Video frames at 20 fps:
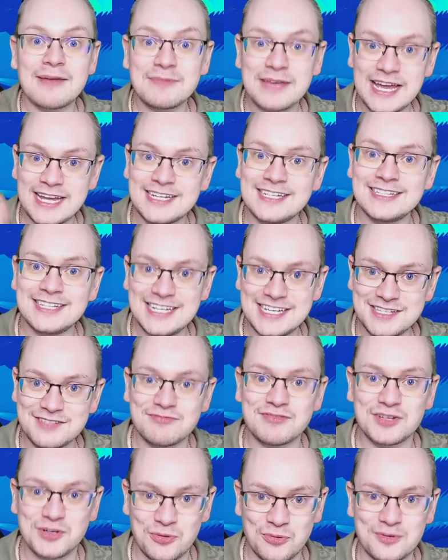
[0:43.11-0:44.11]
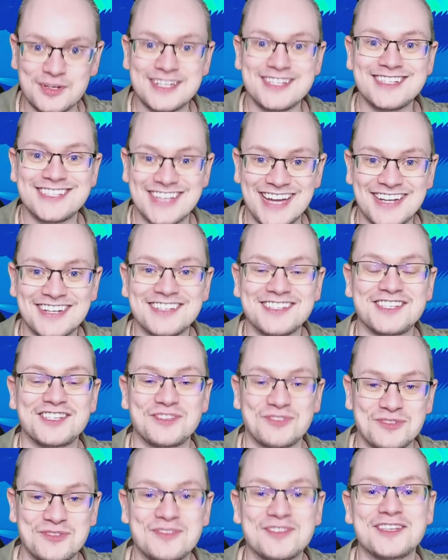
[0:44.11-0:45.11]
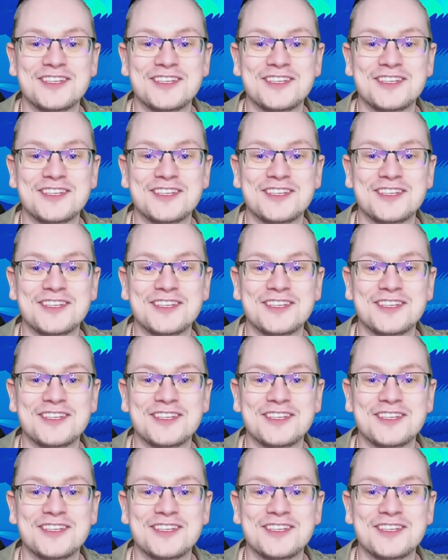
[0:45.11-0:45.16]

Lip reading: I'm getting these recordings done as soon as I